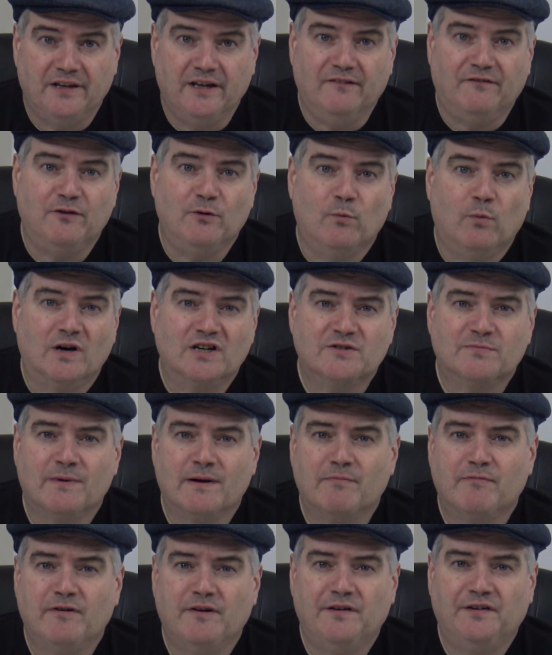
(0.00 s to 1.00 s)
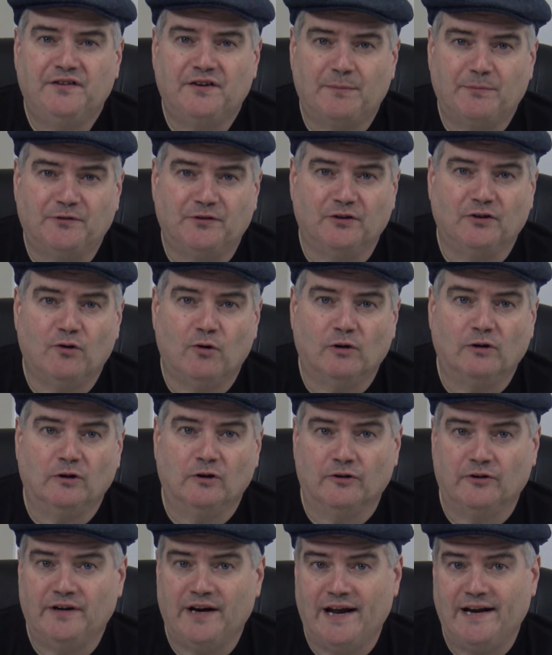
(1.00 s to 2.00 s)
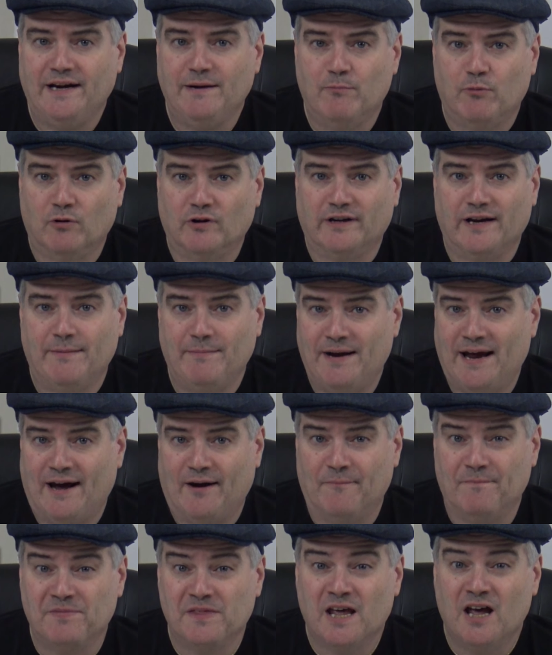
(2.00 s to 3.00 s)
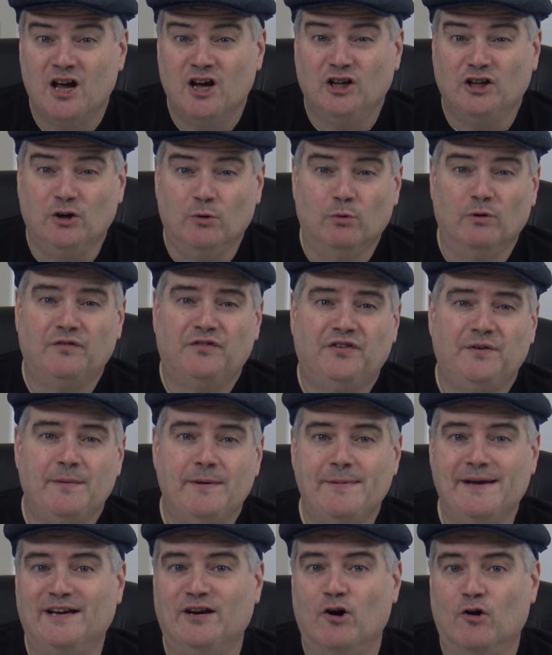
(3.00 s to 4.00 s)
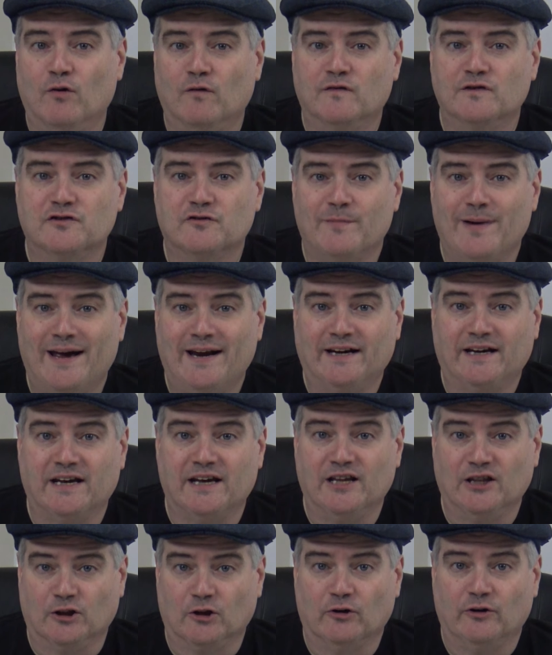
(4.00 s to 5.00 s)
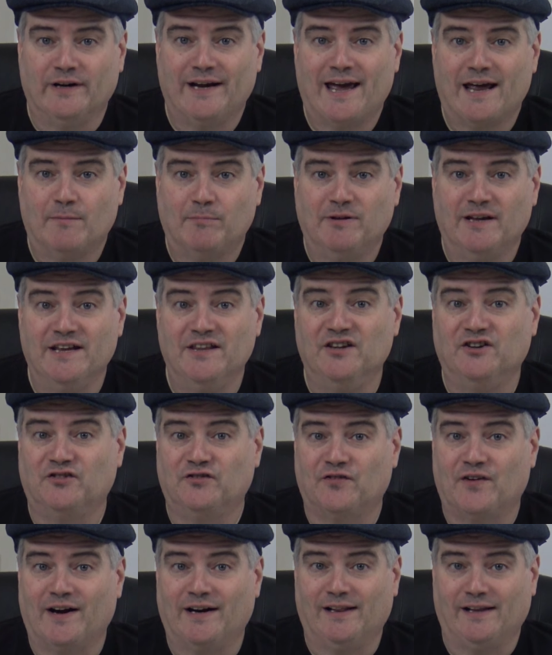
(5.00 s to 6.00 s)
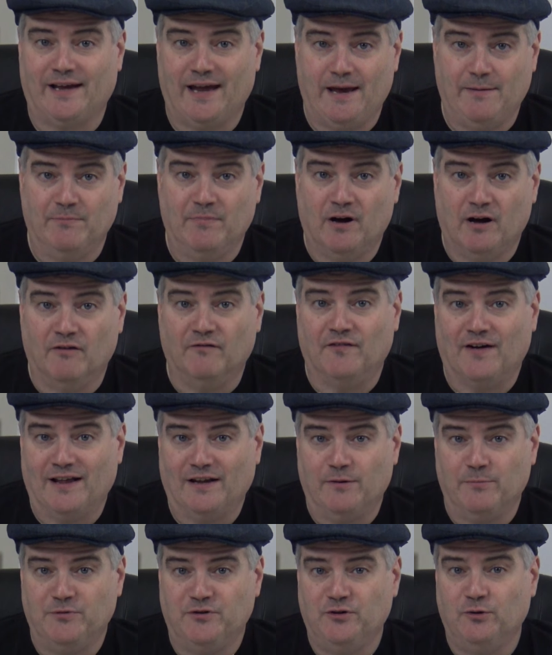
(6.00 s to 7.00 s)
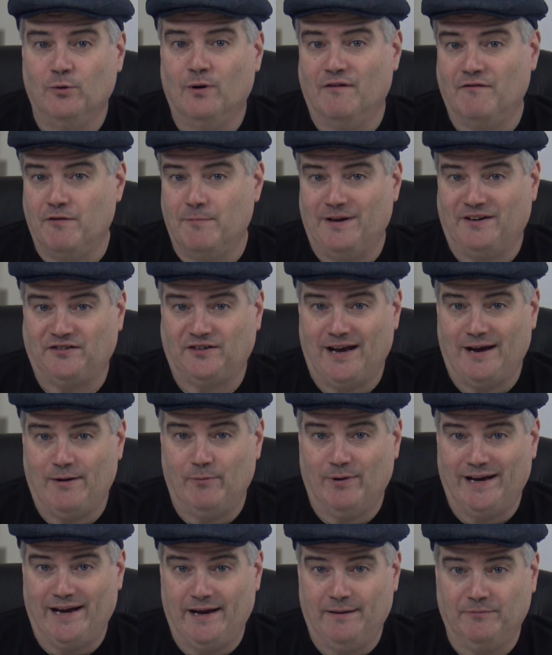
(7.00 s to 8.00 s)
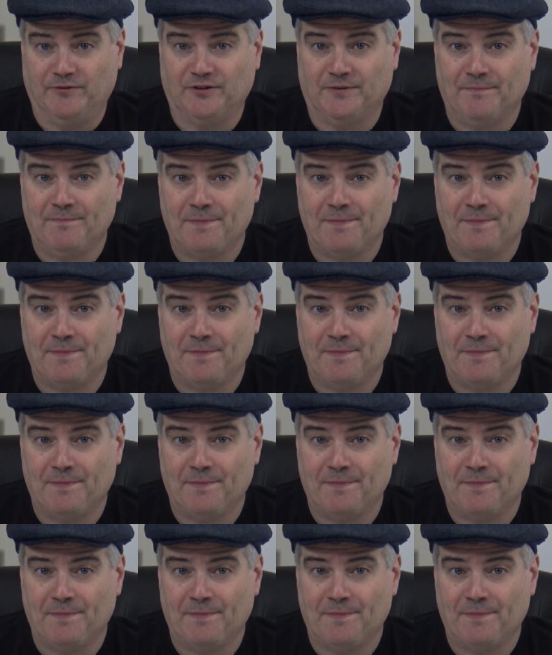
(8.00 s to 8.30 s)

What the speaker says: If you watched my previous episode called Learn Any Board Game Now, you would have seen me be overdramatic in learning how to play this final game of Volume 2 of the Best Gateway Games.